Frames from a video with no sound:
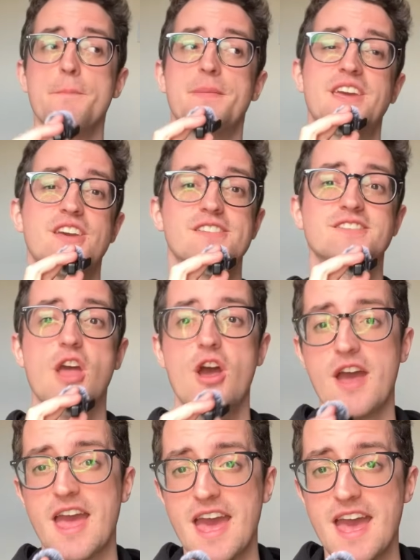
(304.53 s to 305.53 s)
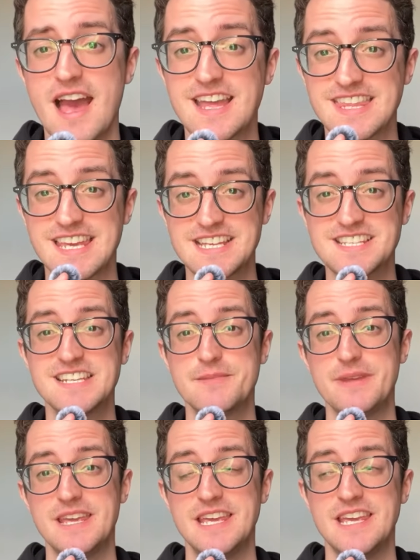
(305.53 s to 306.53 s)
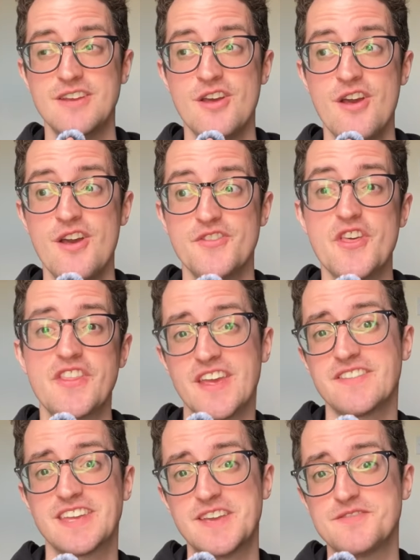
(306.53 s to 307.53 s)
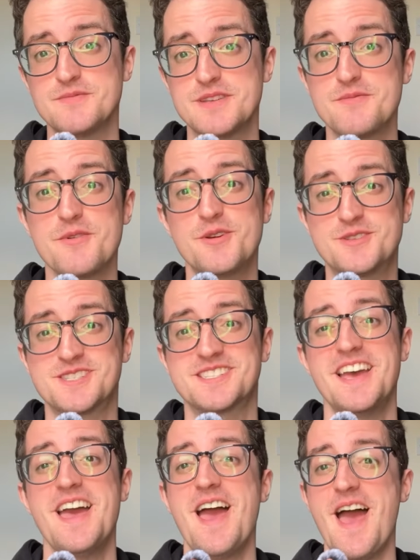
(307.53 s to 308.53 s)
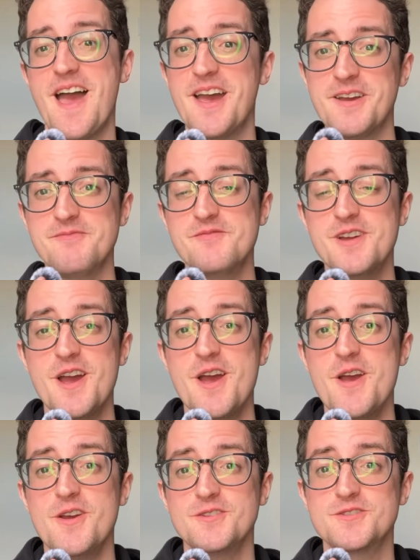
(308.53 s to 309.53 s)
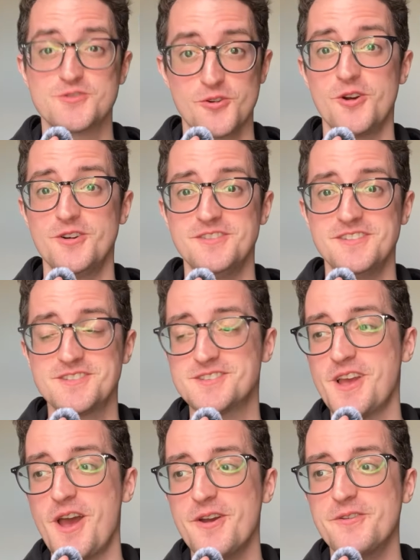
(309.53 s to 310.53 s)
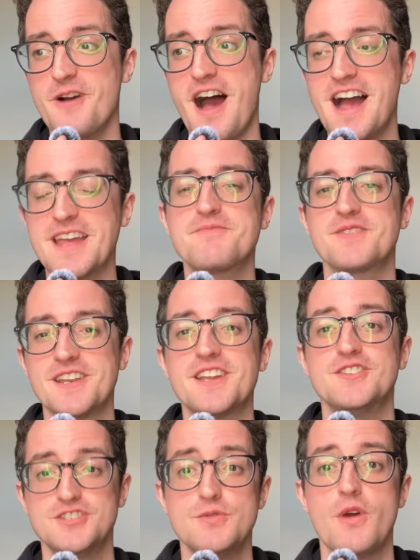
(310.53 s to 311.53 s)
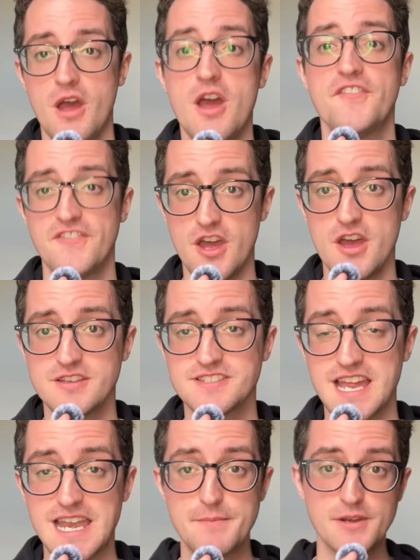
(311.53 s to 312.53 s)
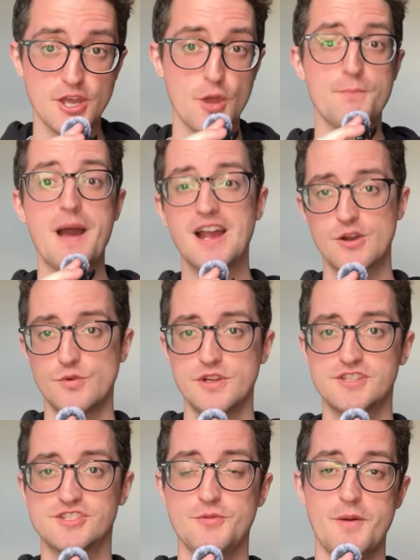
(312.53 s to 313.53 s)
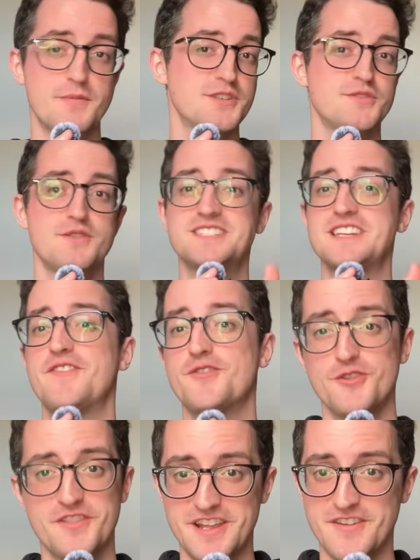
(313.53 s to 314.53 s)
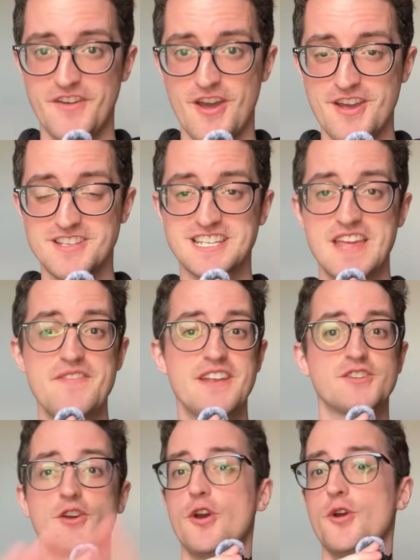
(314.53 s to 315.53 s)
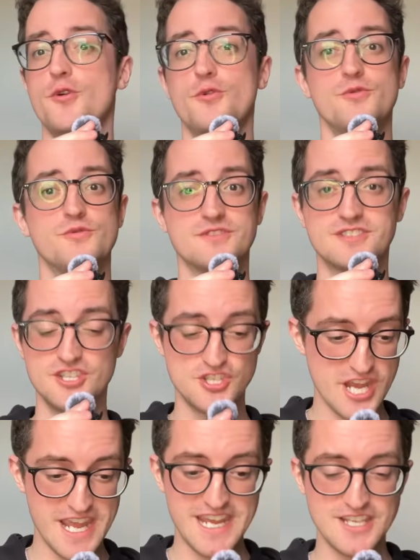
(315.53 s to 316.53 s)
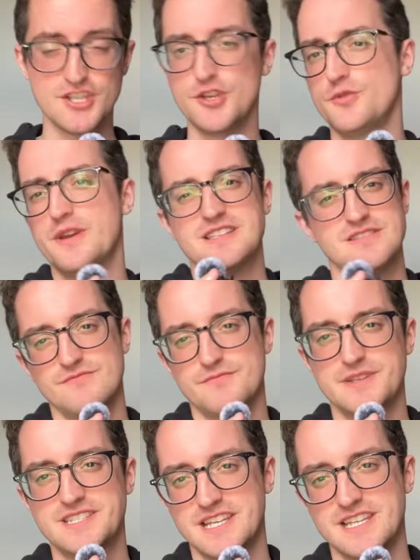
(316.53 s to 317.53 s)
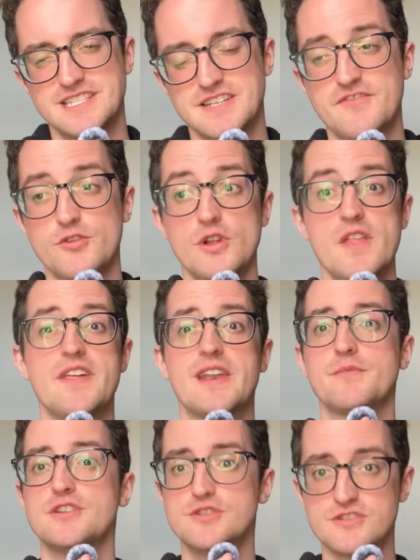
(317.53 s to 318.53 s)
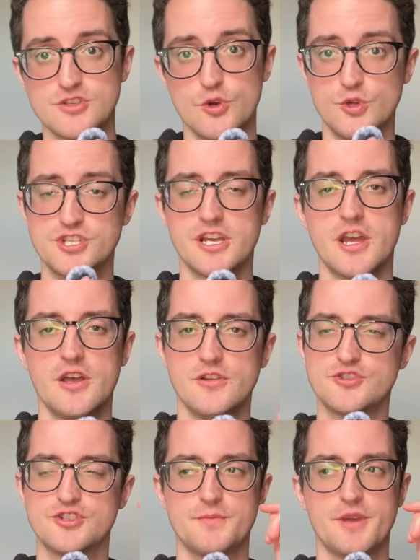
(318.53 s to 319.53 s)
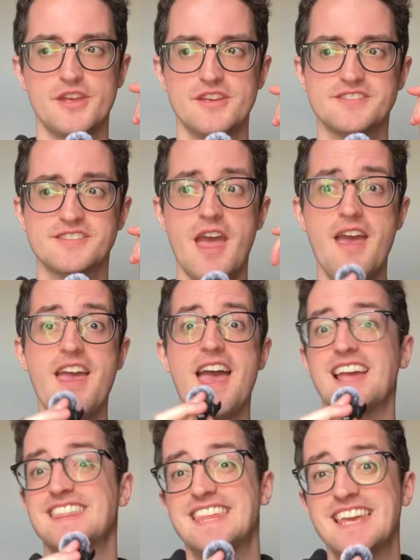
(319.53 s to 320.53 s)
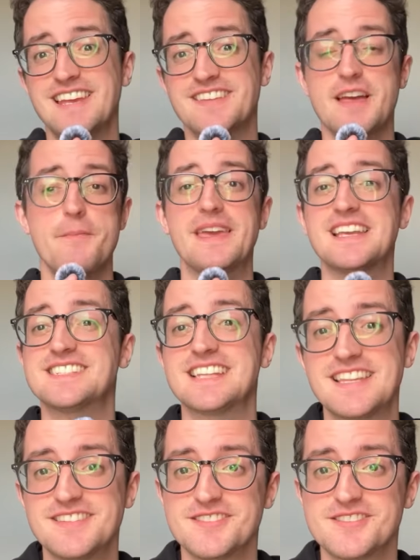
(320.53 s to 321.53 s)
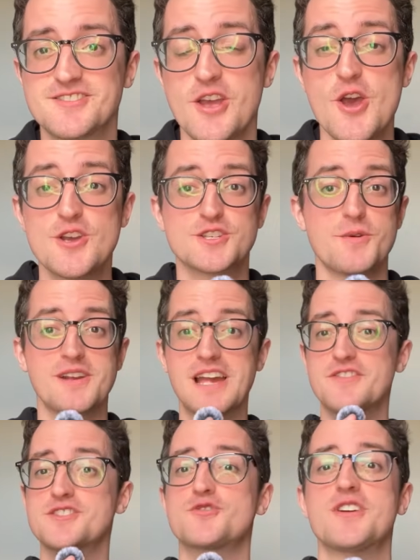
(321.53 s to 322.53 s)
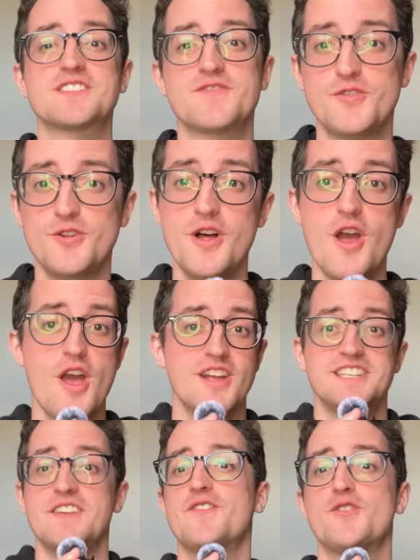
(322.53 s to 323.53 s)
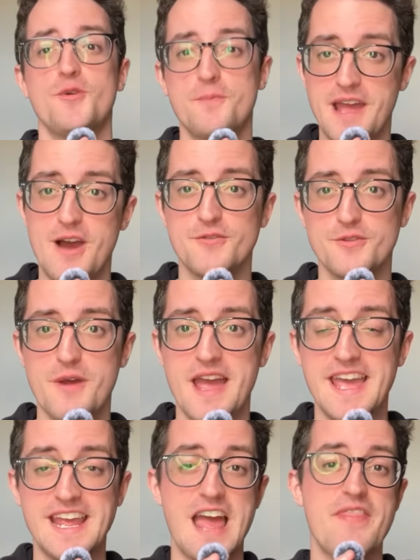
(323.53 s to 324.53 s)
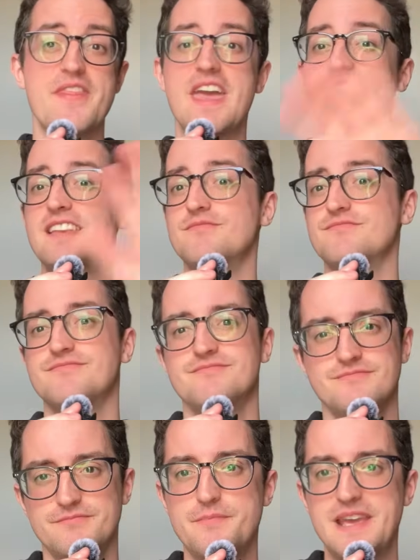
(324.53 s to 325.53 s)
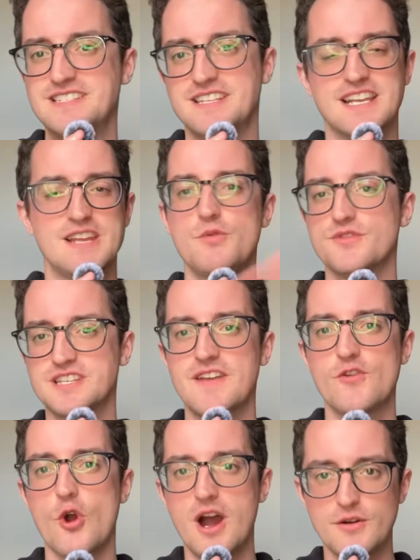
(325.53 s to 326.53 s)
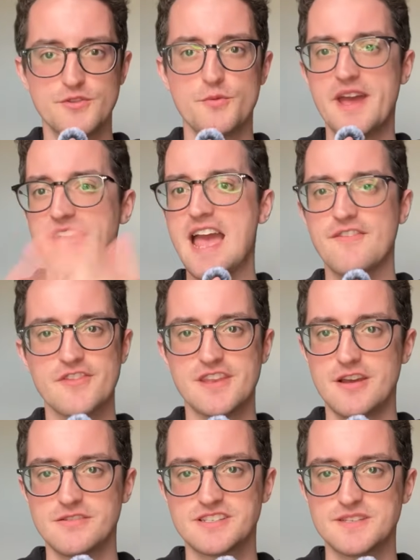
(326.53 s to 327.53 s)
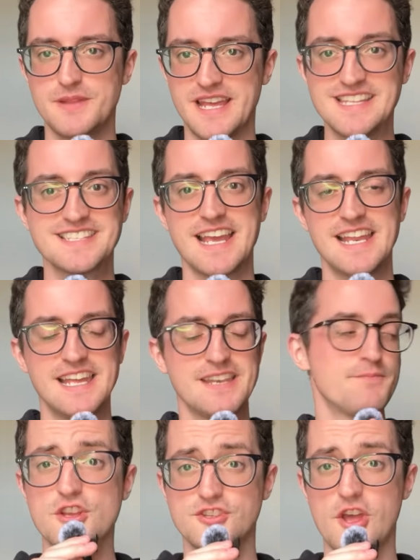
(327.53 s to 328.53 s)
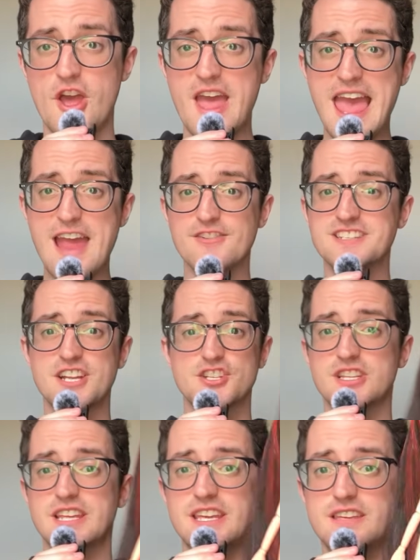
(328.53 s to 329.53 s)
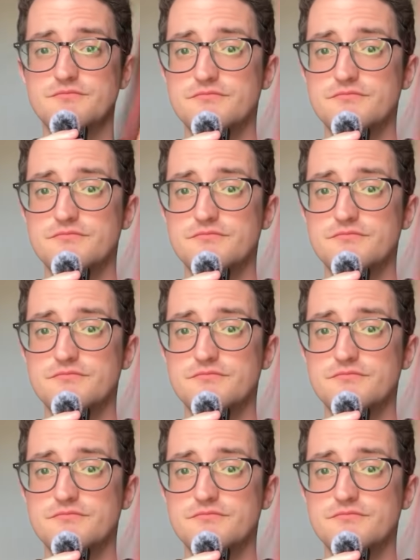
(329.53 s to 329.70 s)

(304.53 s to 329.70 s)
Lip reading: because her hair I think is going to be the thing that gives me the most struggle. So I'm going to do her first and I'm going to go backwards. So I'm going to do the difficult thing first and then go to Jade, who isn't particularly difficult, and then I'm going to do the Scorching girls just because I think that makes sense. So I'll get the stressful, difficult bit out of the way, and then basically once I've got out of the way, everything else is plain sailing. So her hair is actually